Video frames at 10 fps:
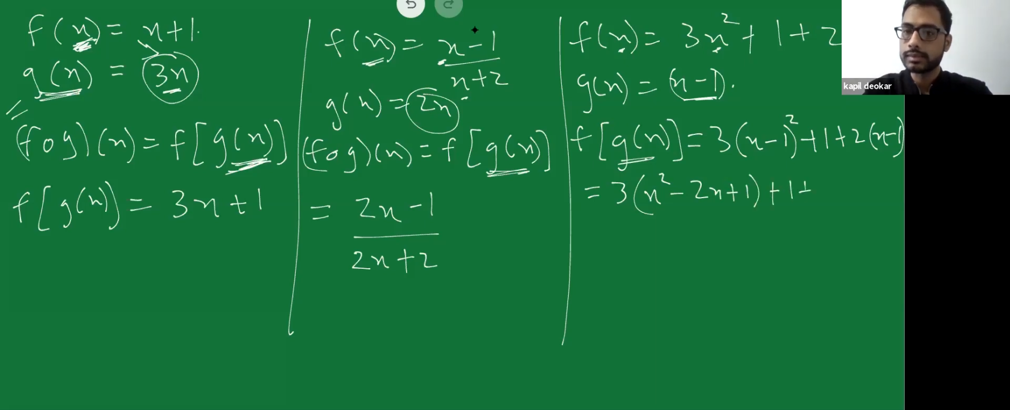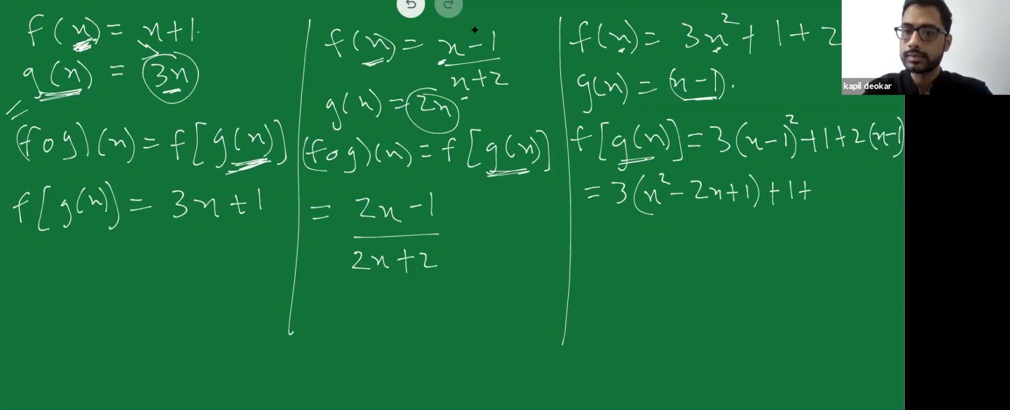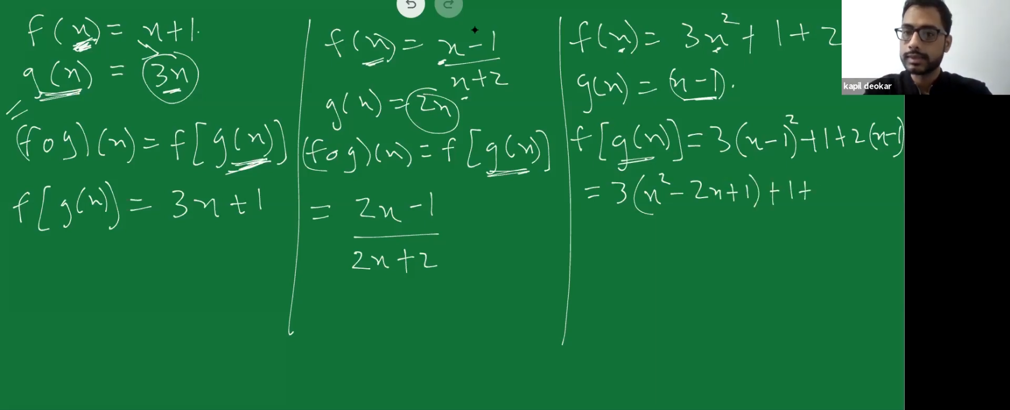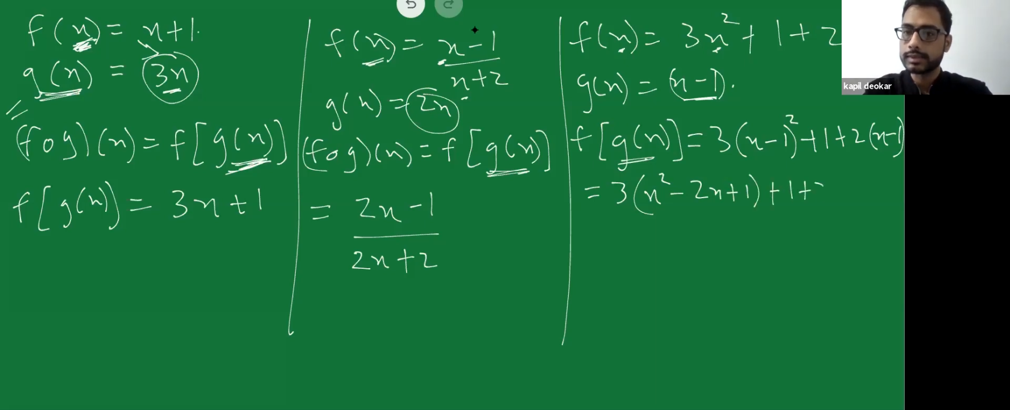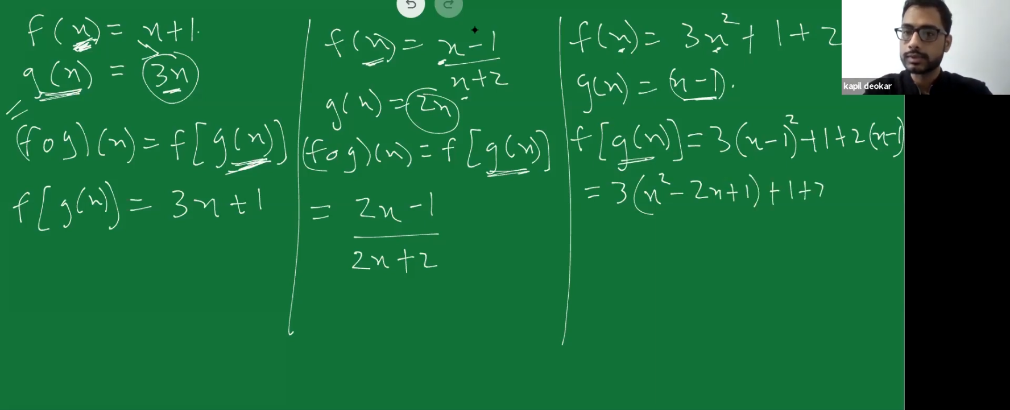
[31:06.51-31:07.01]

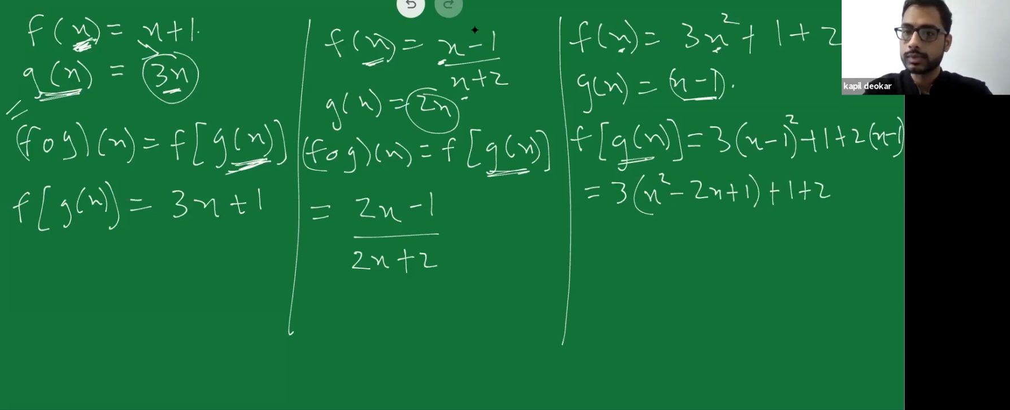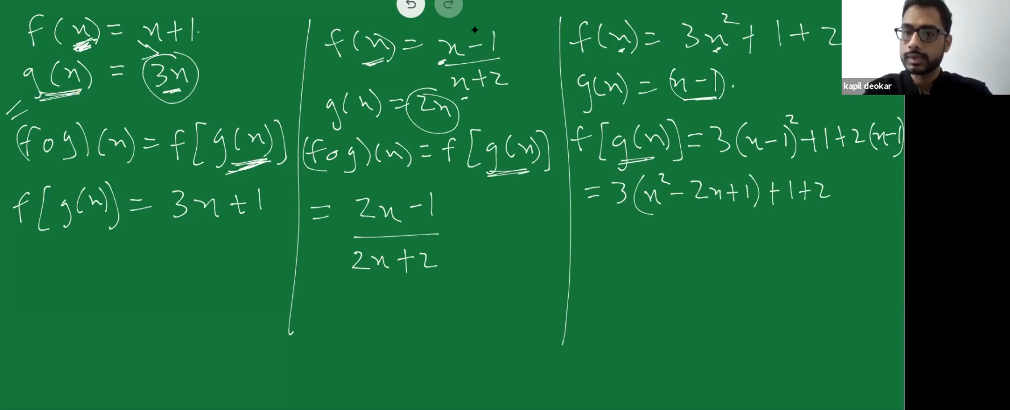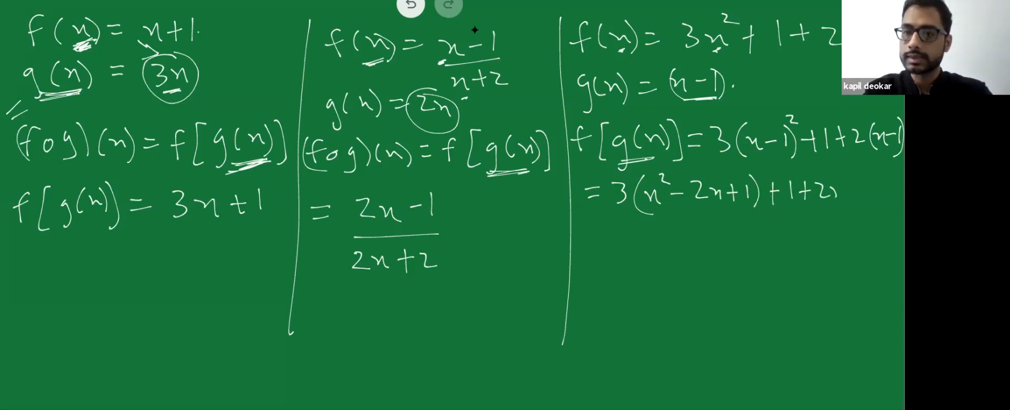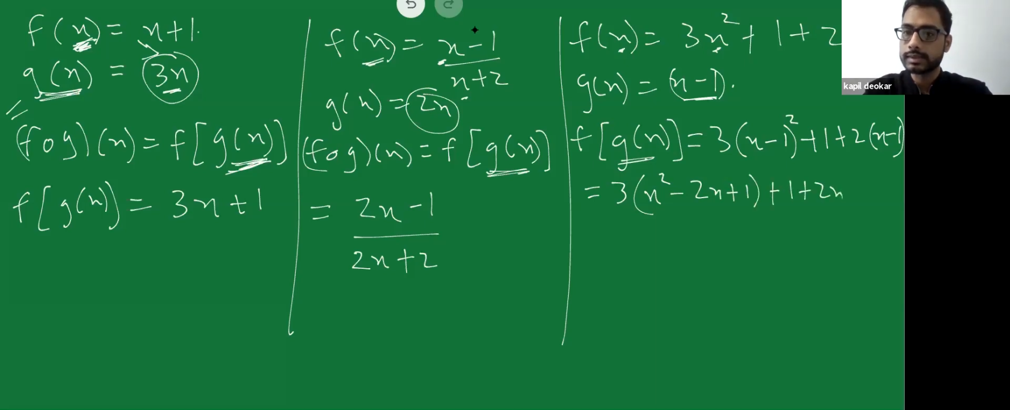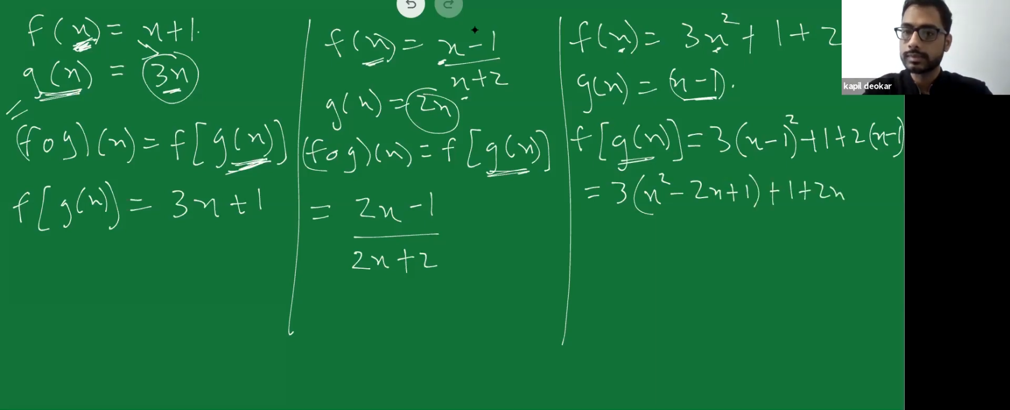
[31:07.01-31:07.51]
plus
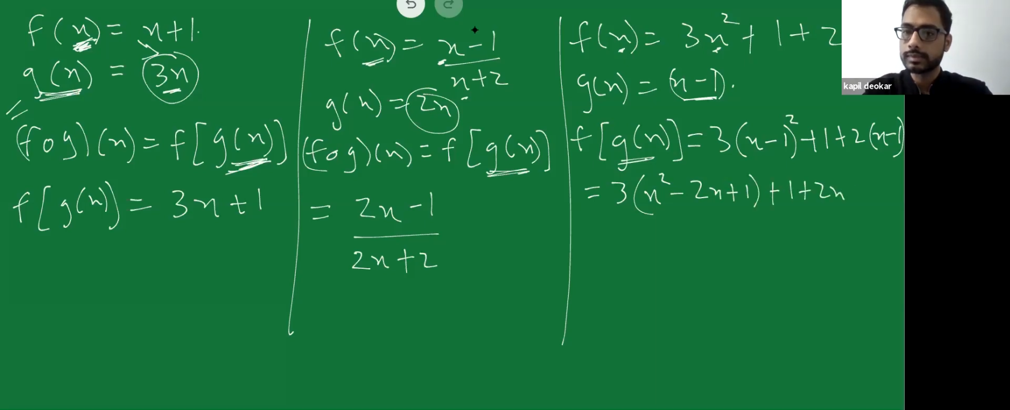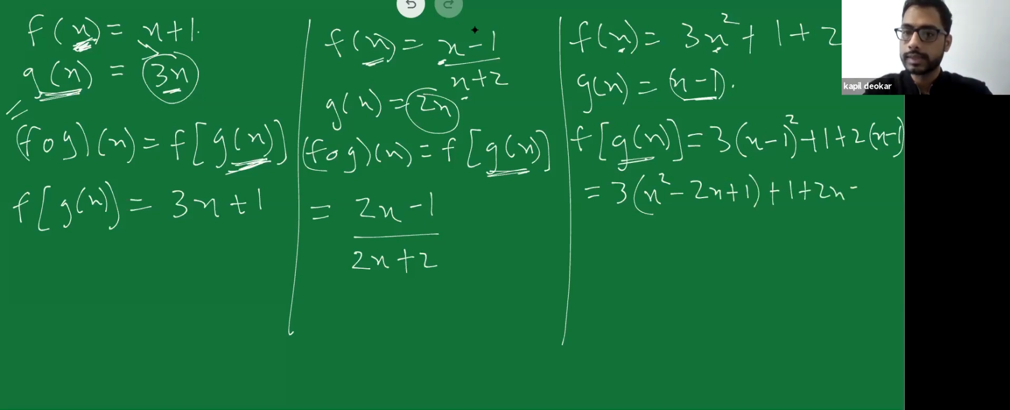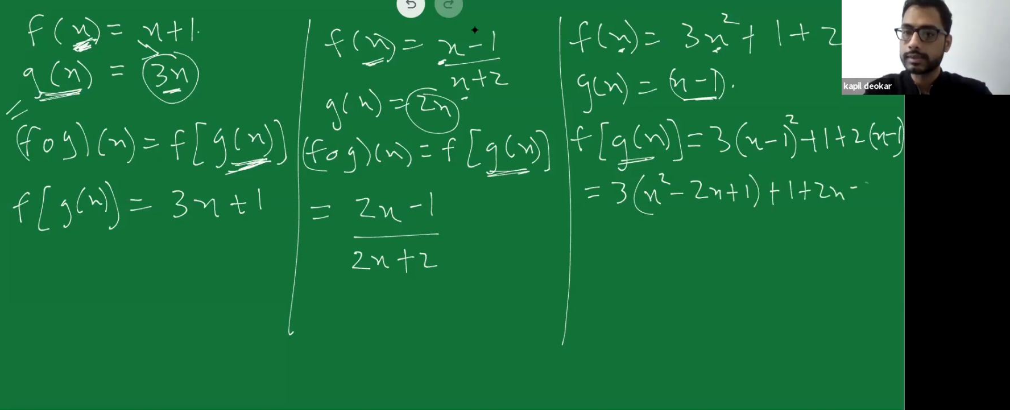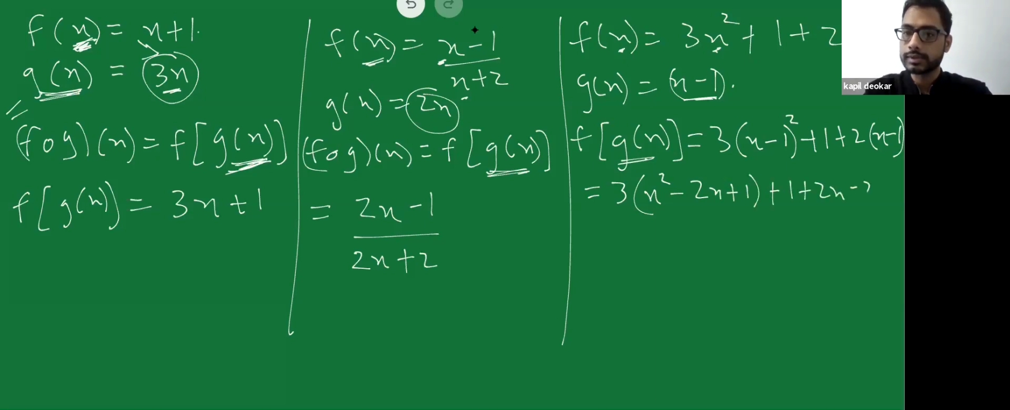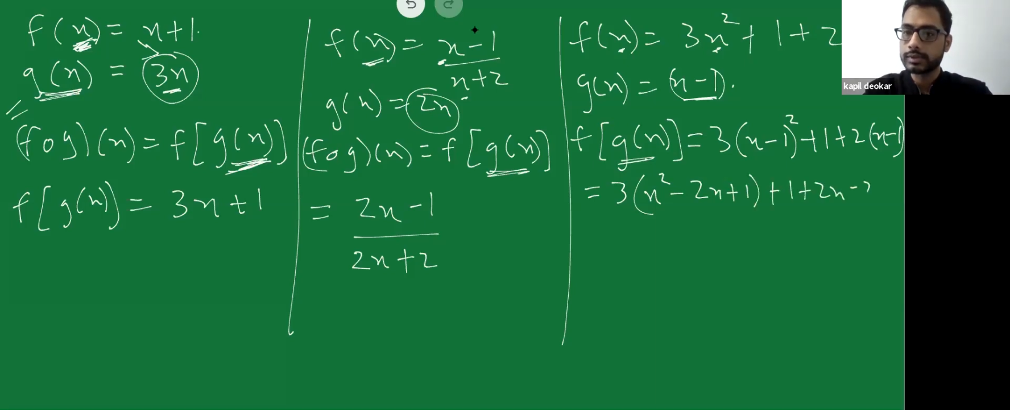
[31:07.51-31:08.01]
2x
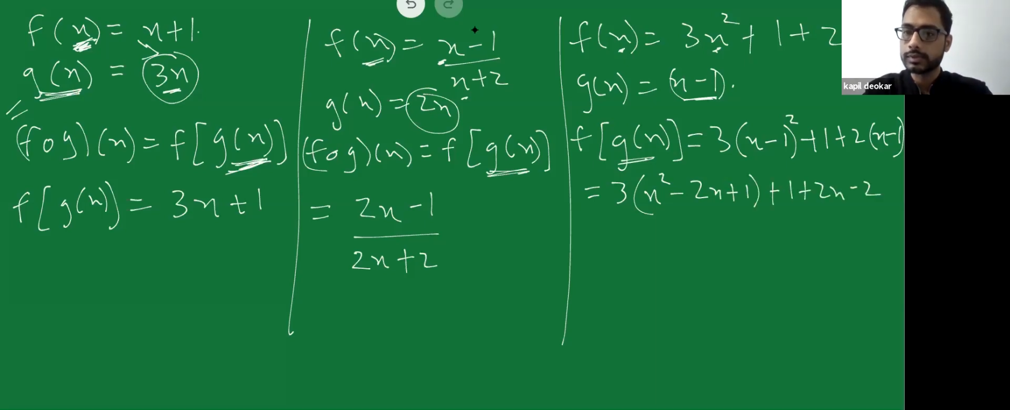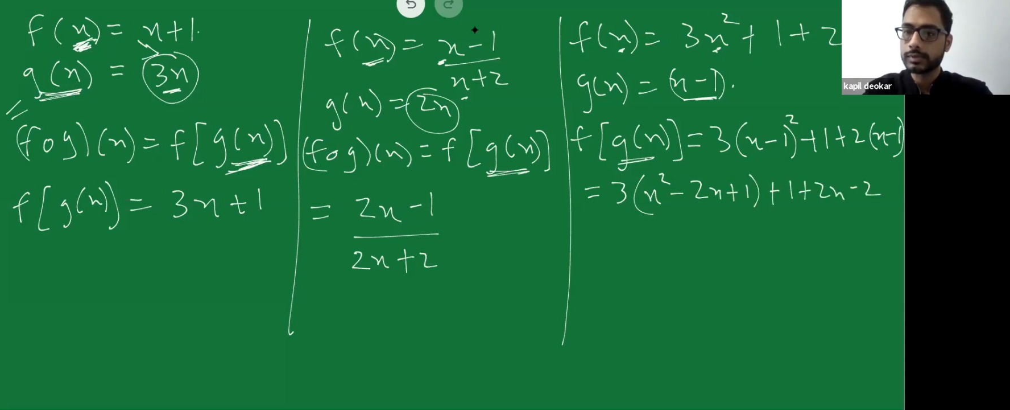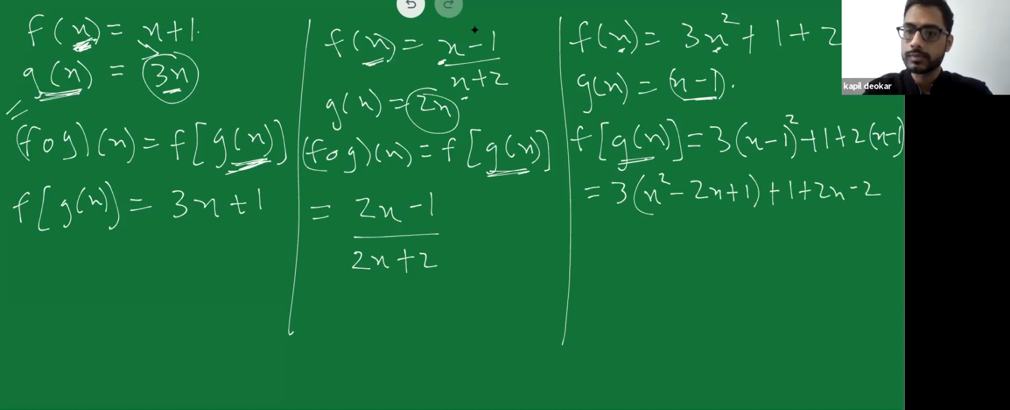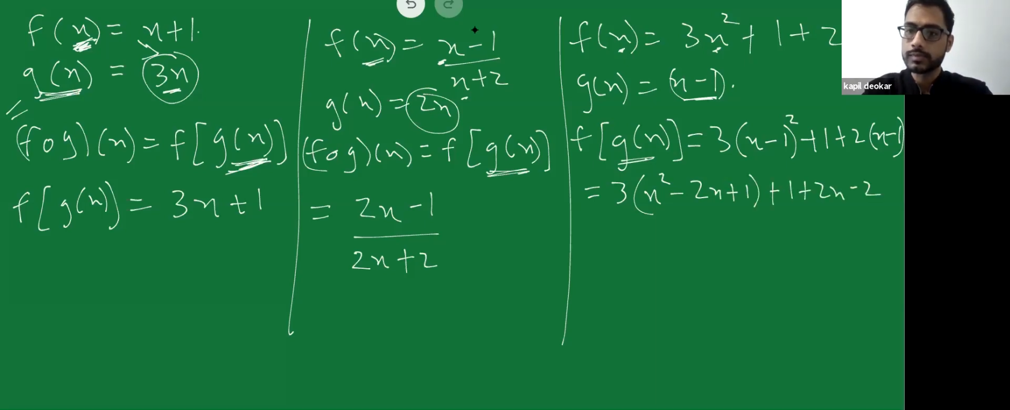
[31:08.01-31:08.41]
minus 2.